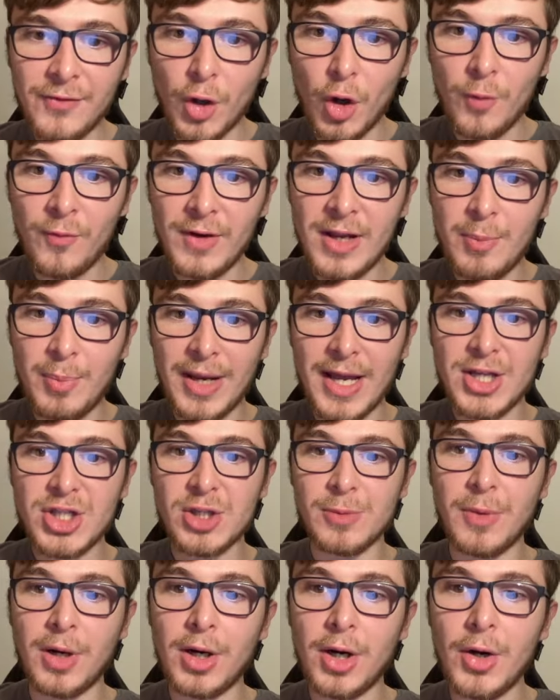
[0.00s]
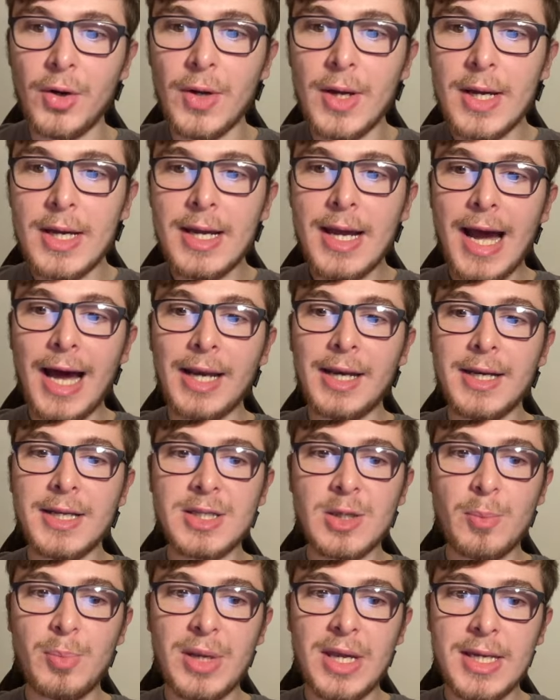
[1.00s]
Hopefully he plays tomorrow. Haaland is
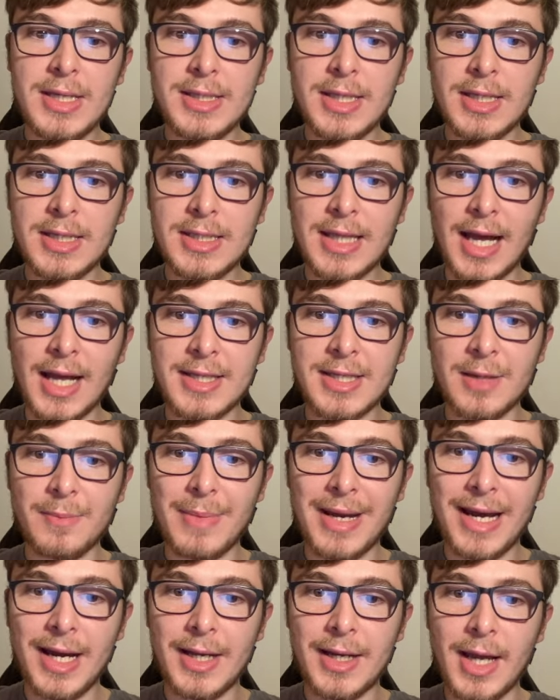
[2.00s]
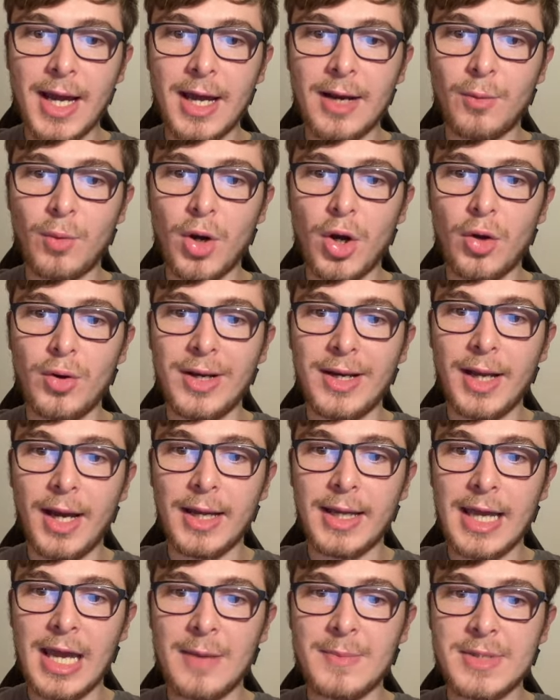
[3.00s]
a beast. His stats are mad, and we're only
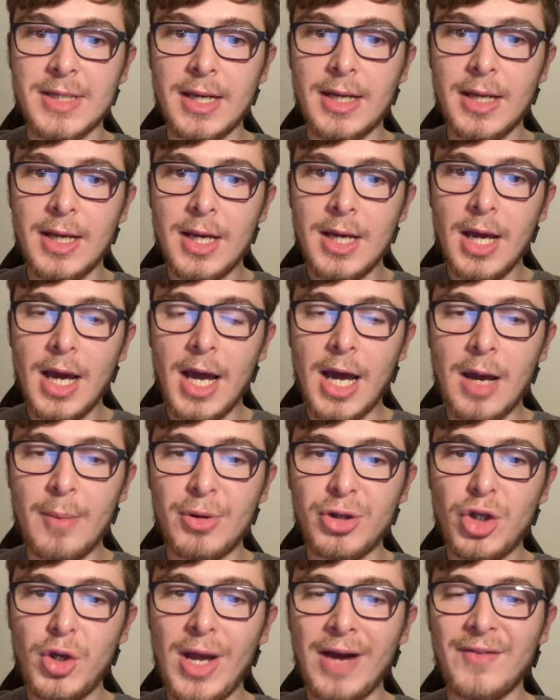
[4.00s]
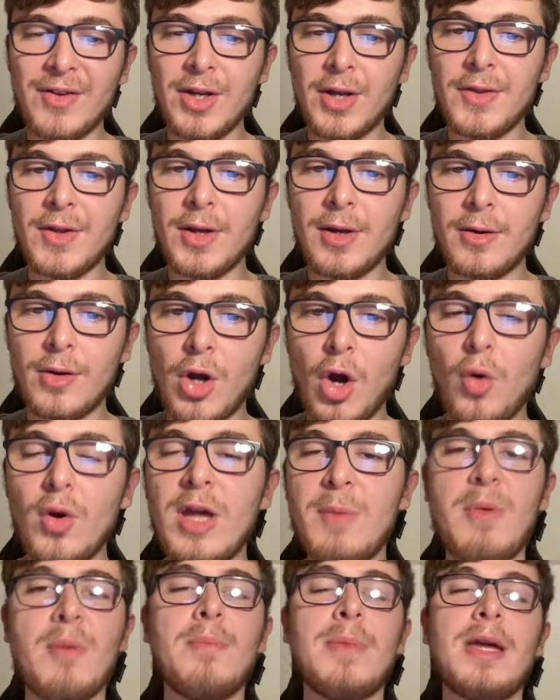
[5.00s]
9 games in. But do you have another
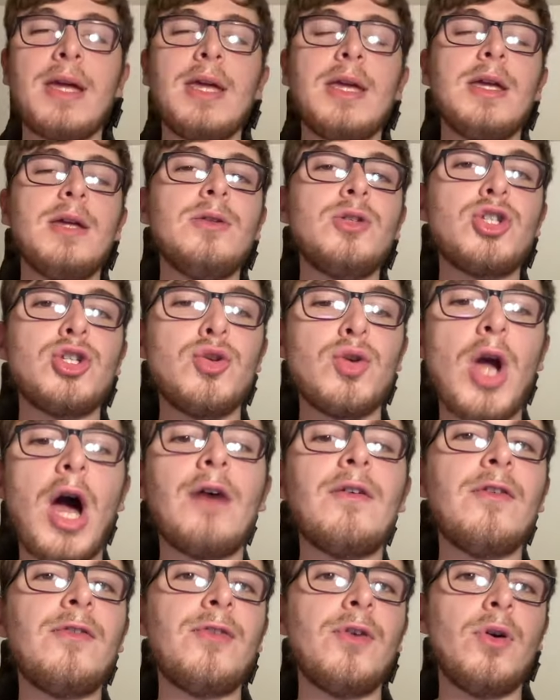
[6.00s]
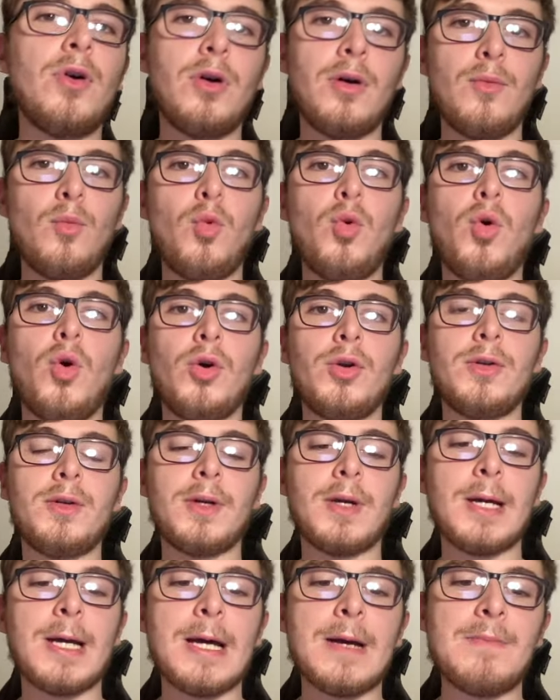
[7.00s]
goalkeeper, Mickey, to cover for Ward?
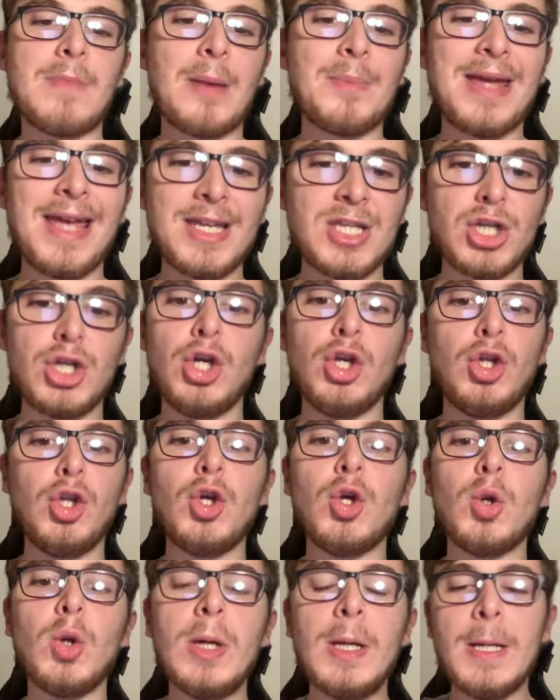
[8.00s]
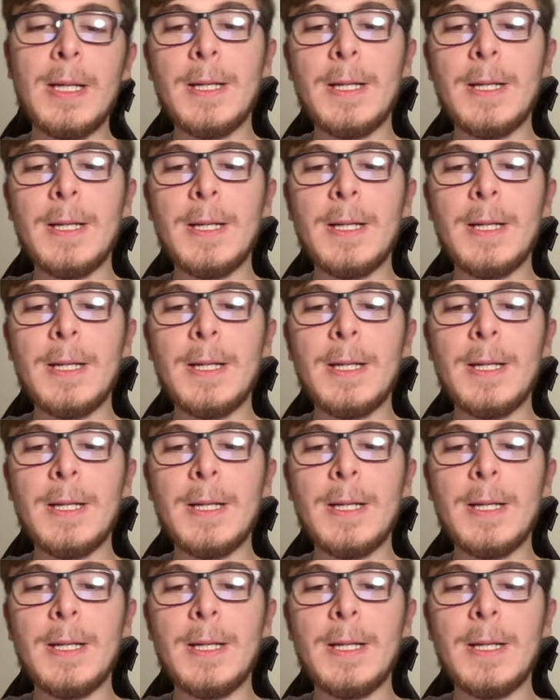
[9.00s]
I'm guessing you do.